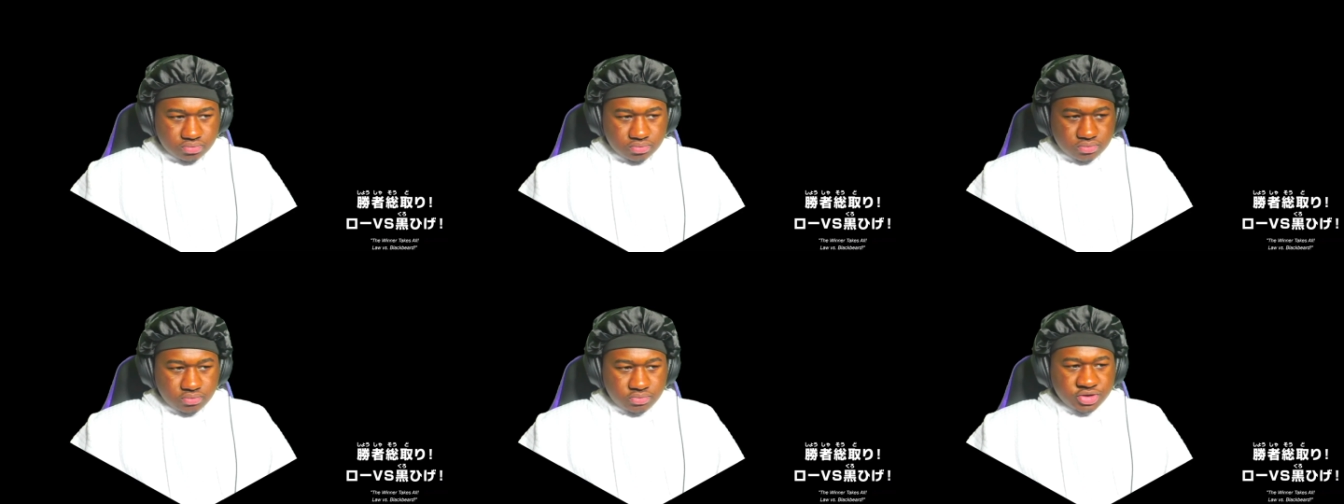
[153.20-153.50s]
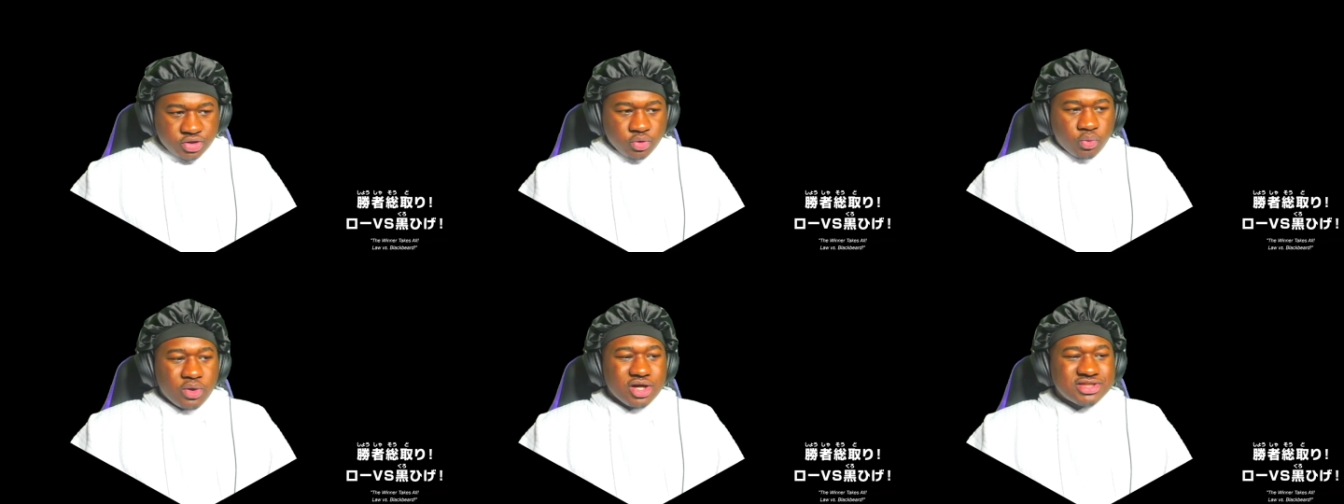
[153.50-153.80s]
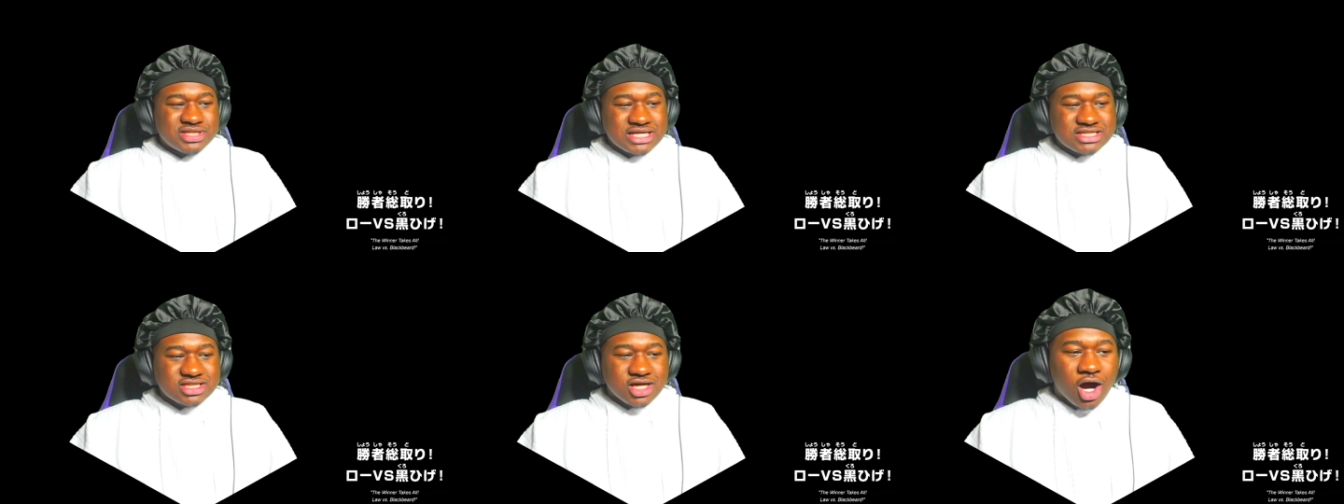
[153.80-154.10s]
The winner
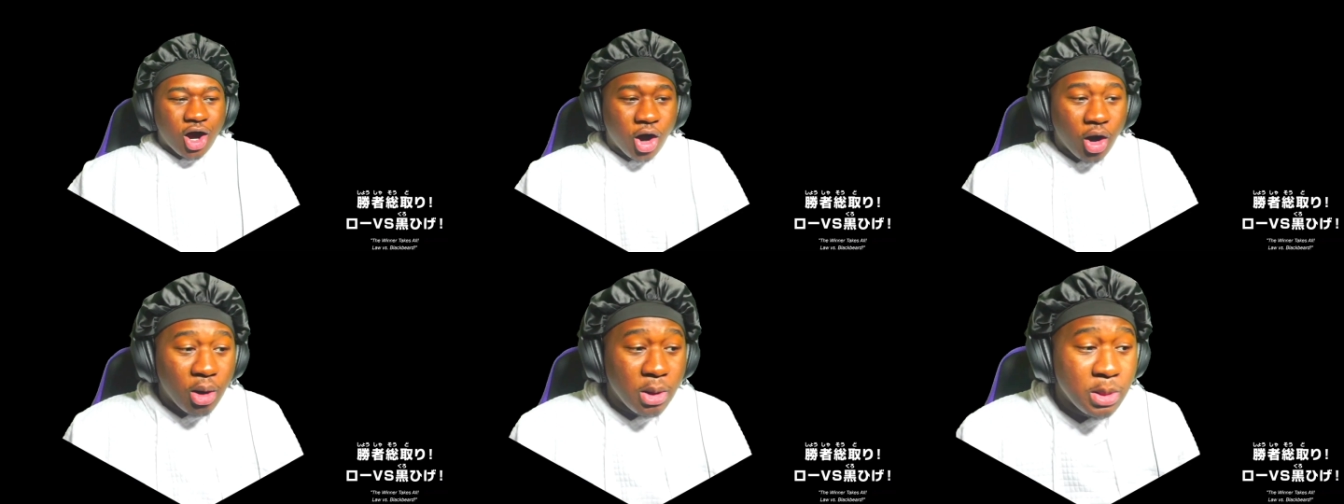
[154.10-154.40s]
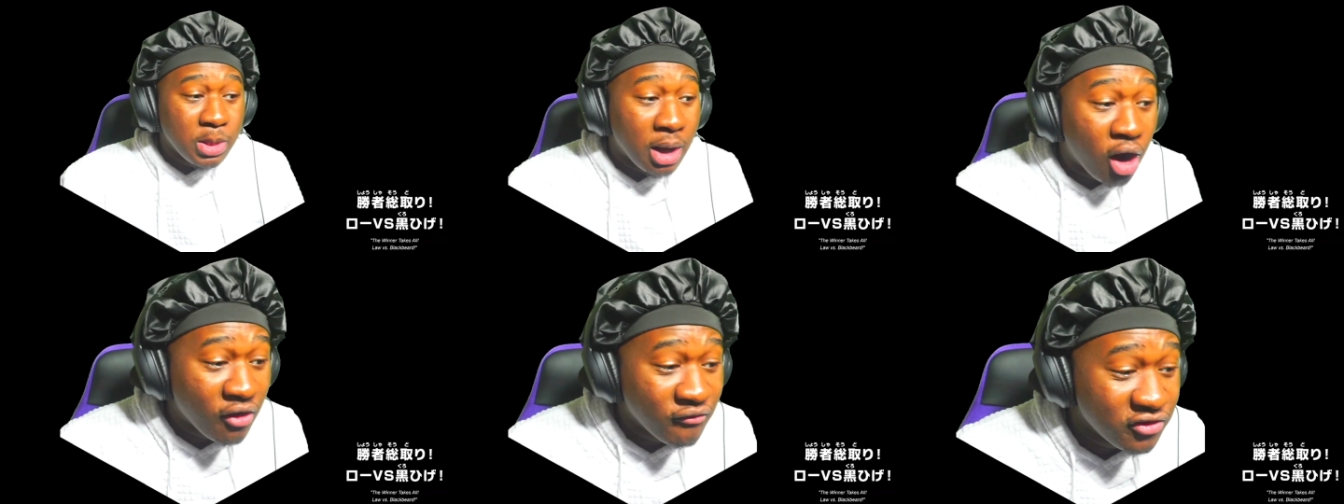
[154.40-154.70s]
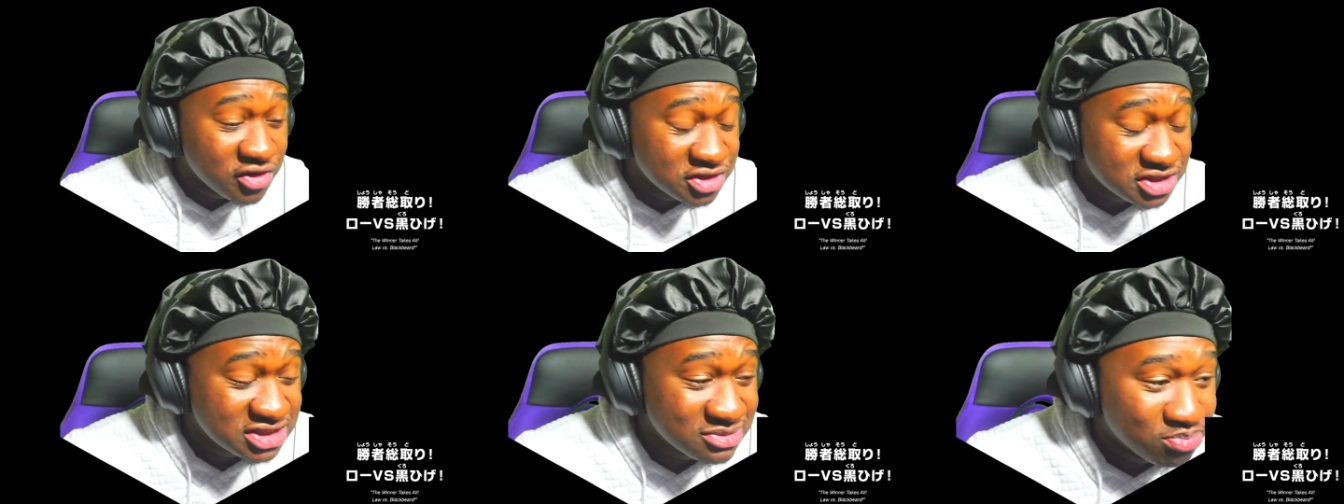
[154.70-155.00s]
takes all. Law
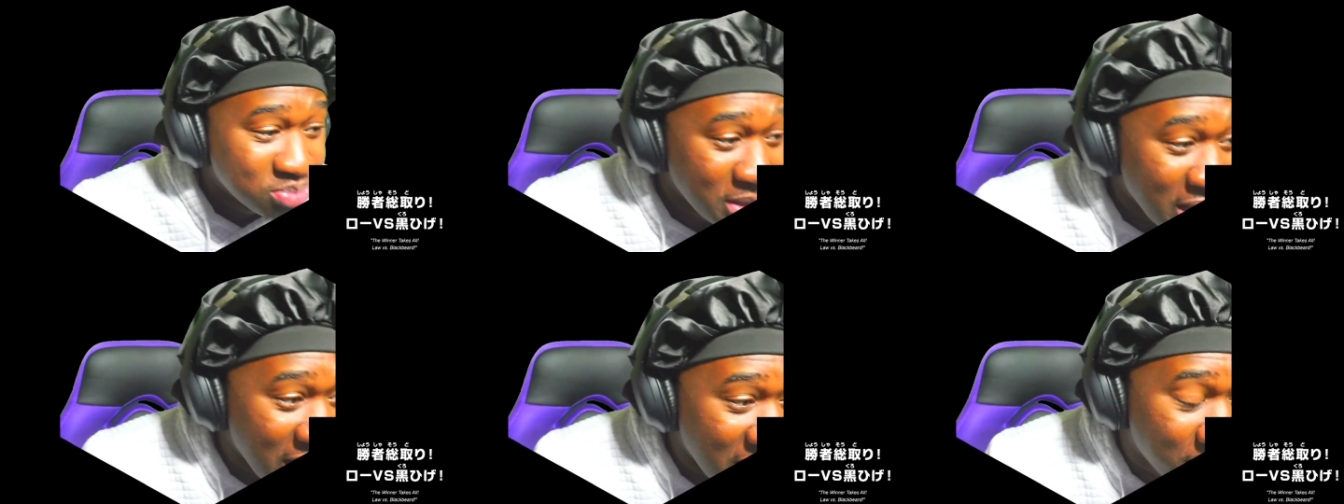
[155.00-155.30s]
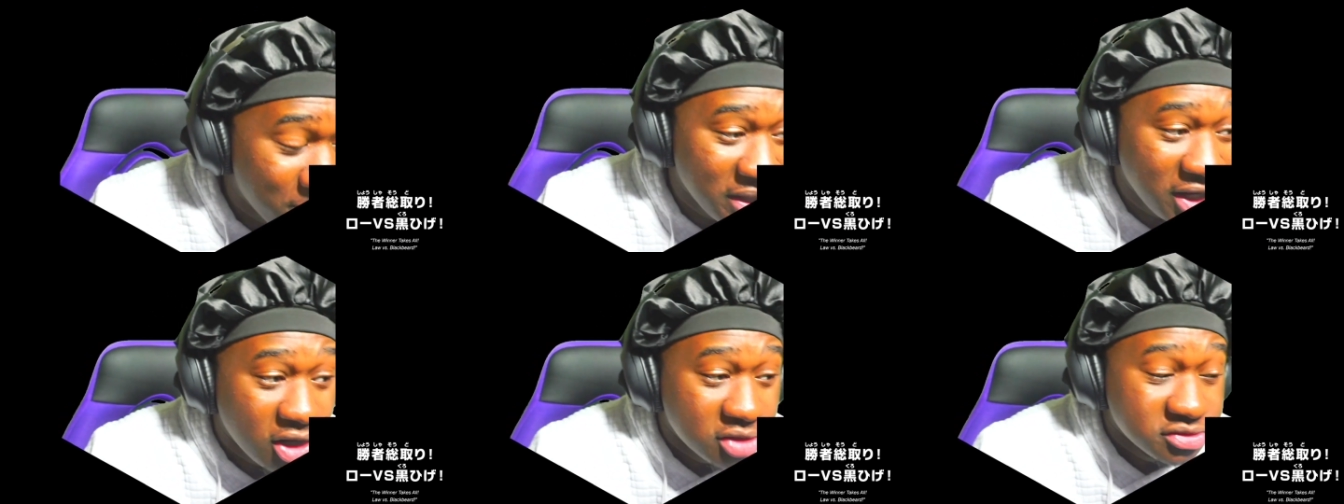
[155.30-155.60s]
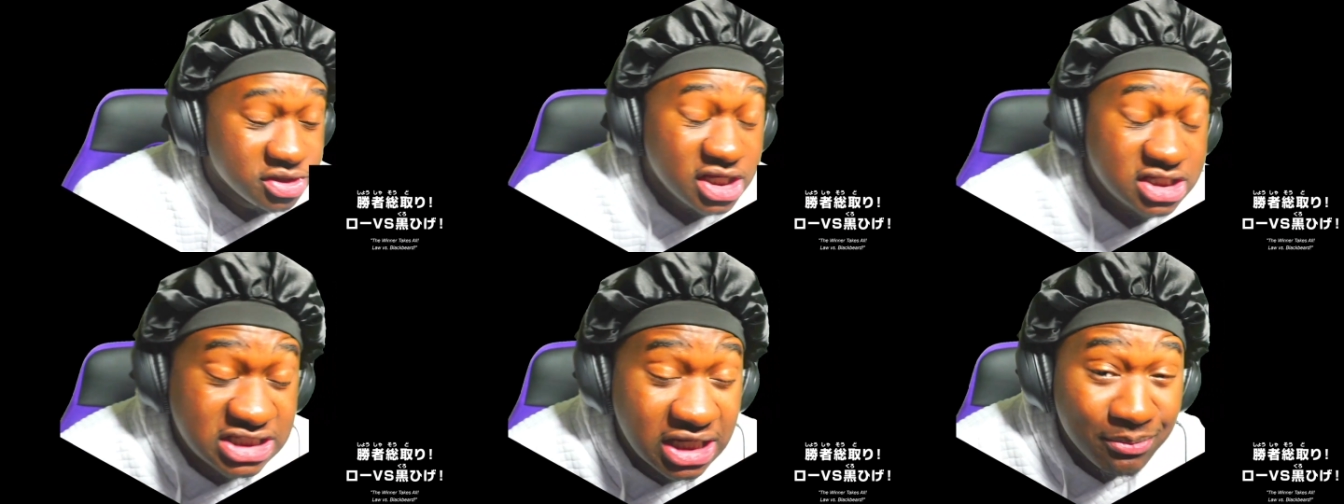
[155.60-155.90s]
versus Blackbeard.
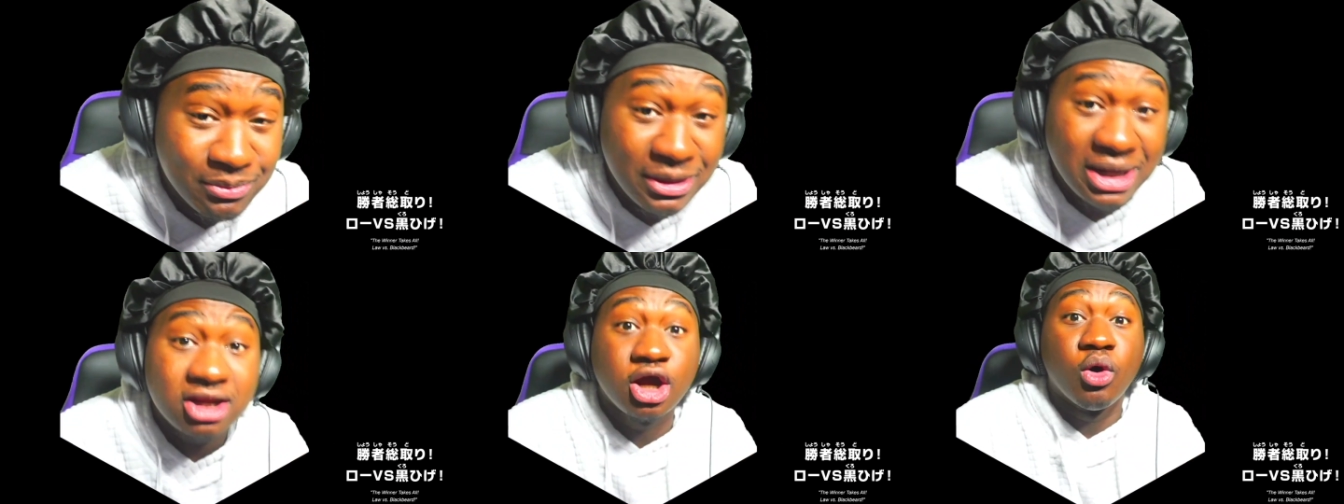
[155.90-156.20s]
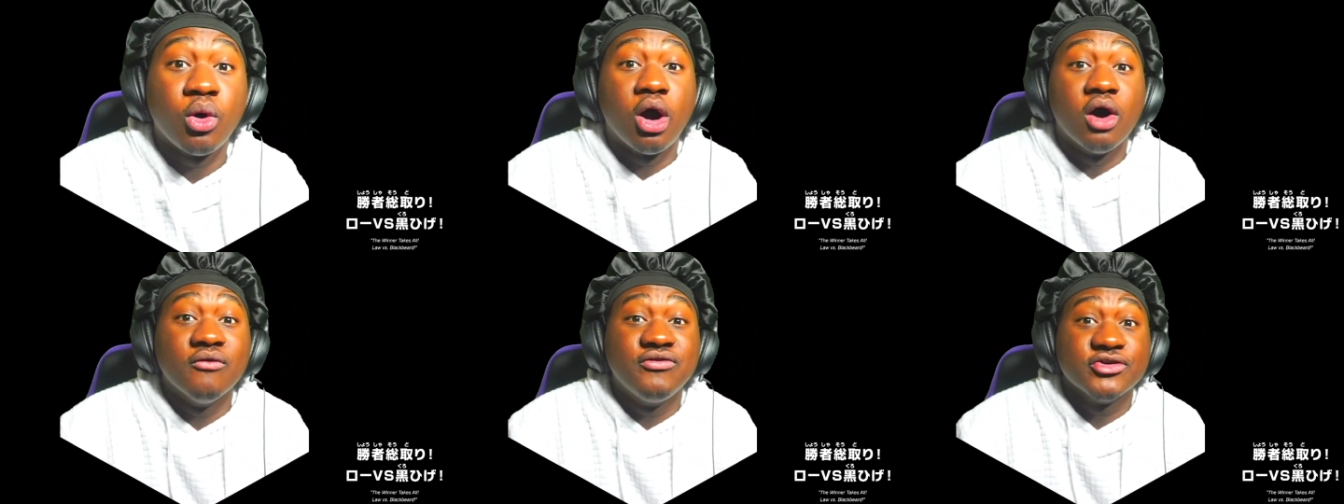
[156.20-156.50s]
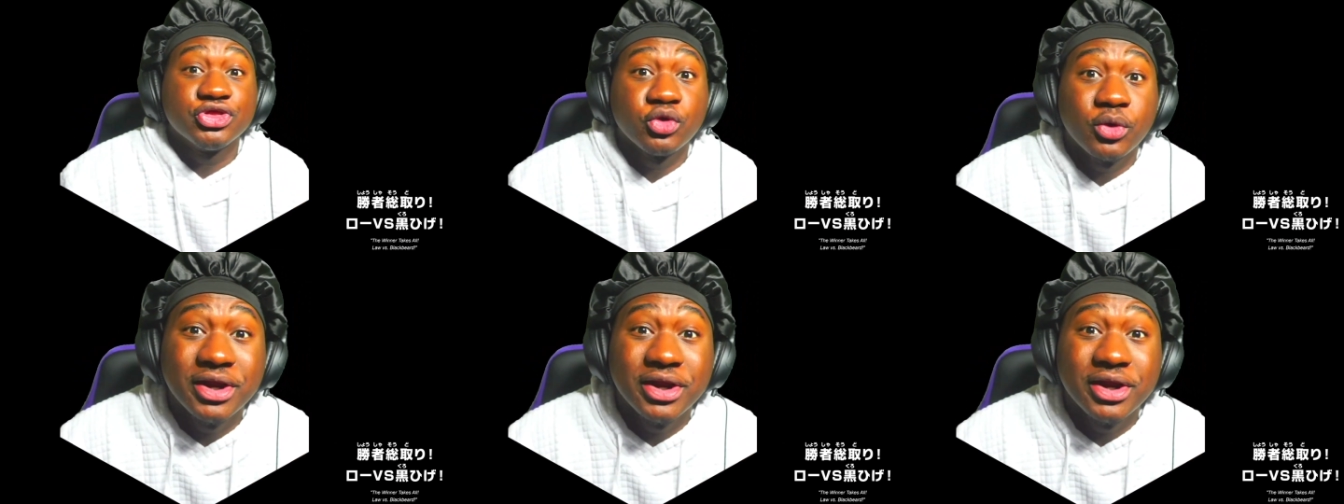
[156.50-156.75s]
This shit better go on for three